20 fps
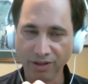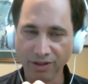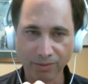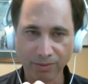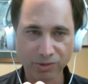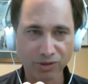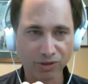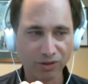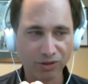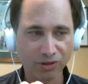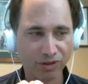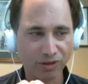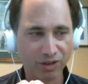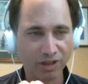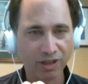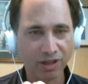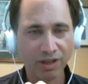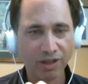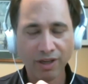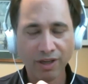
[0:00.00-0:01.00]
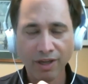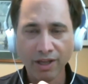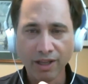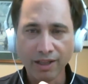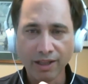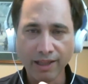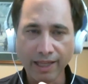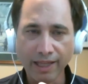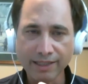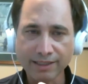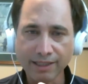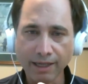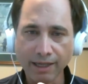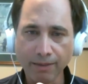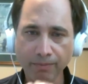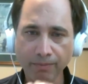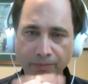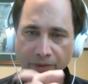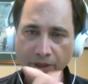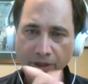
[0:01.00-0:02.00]
absolutely. Let's,
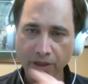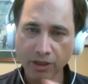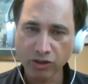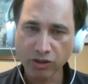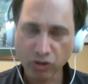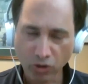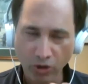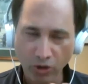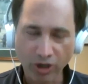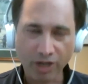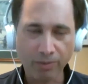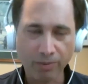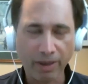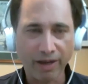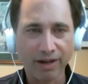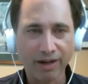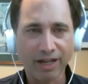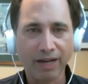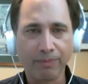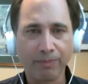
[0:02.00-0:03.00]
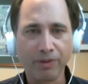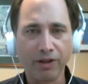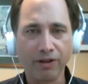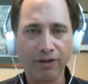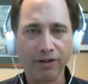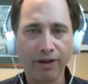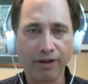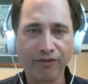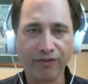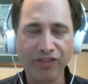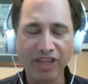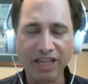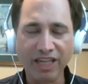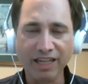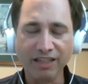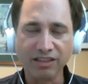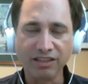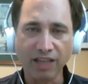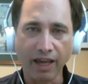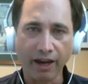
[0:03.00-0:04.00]
um, let's talk about a couple of
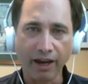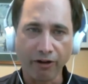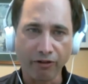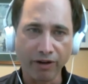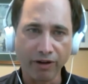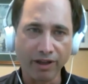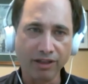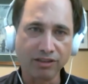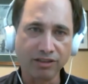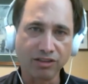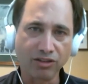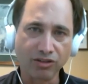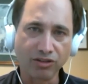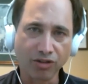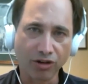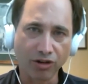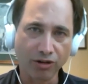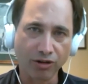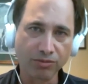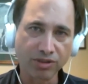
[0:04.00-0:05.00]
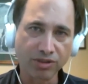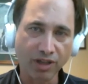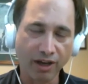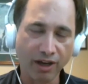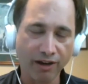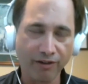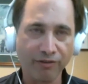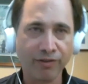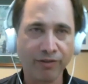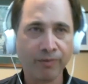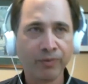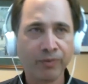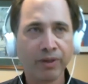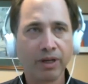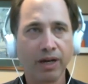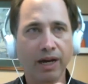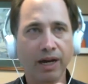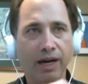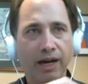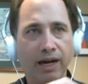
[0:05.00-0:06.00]
these areas in terms of,
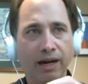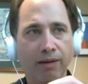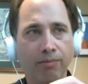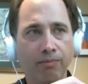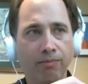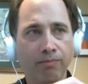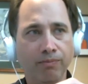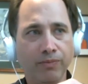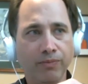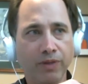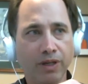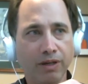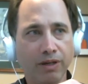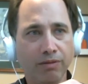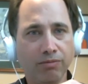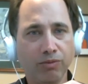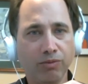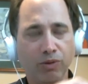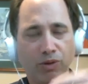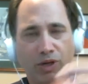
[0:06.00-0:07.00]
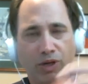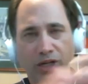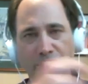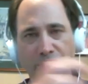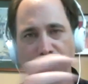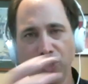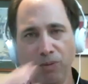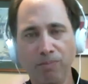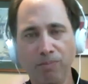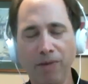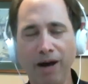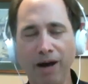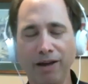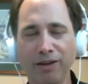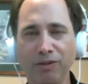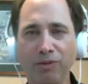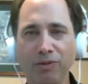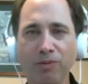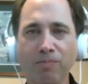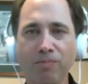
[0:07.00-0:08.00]
um, well, I'll call mo
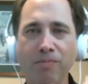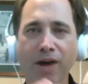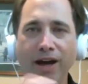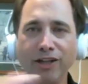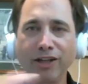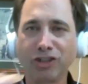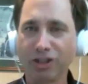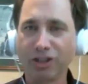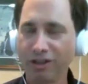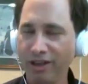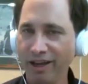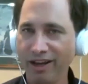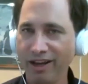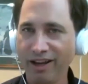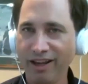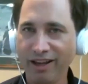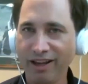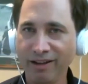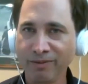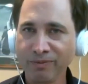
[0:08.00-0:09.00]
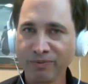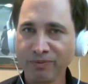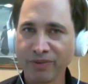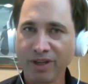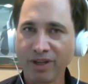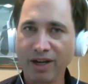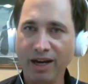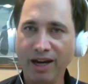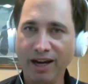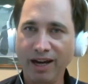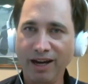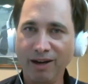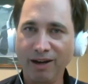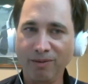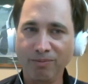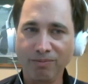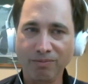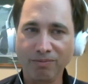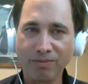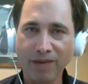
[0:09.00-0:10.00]
modulating
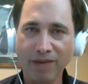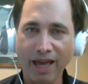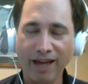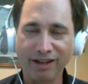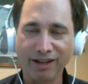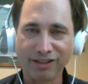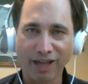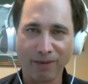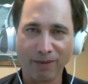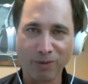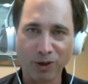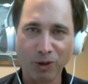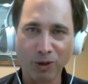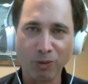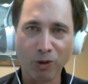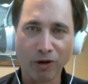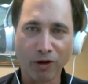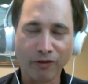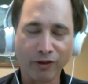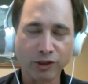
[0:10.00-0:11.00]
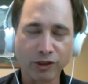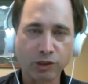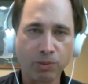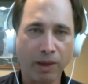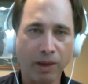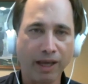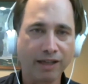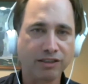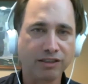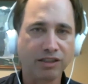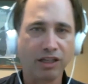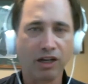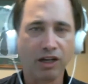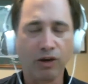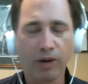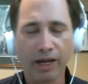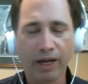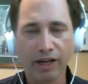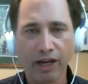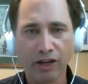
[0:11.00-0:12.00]
um, anatomical morphospace. You
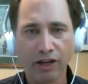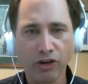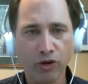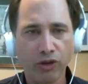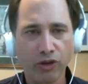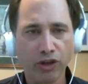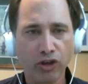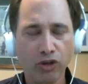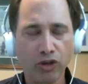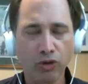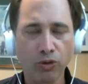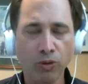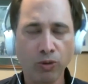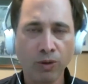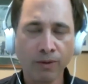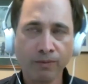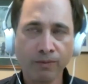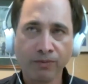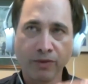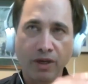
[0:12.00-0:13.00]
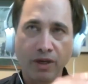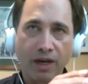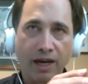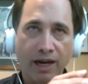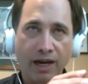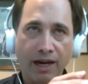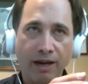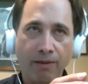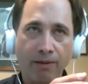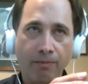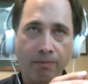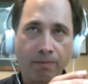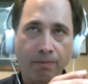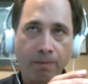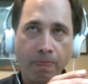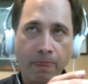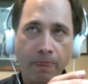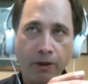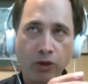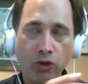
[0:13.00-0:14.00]
know, I, I know that you, um,
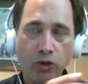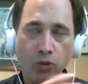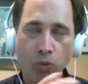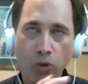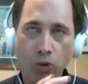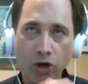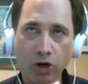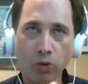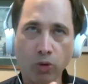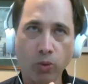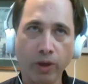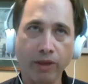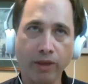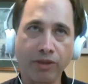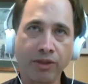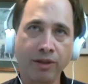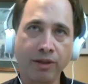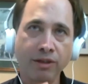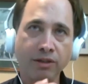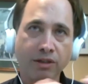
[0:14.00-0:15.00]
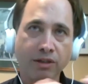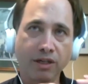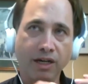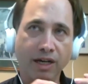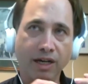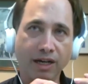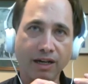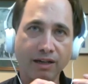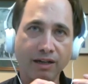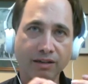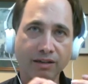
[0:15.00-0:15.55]
you work with uh,